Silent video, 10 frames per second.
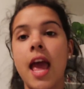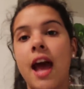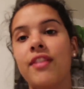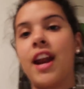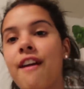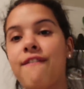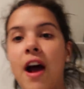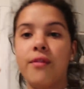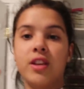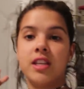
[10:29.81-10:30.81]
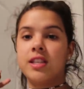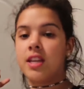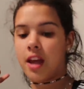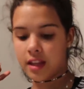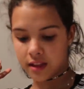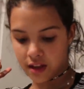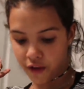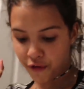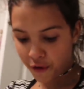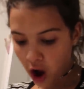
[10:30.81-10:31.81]
And then I found
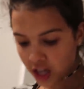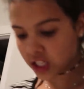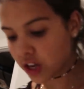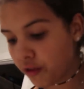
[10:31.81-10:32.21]
the font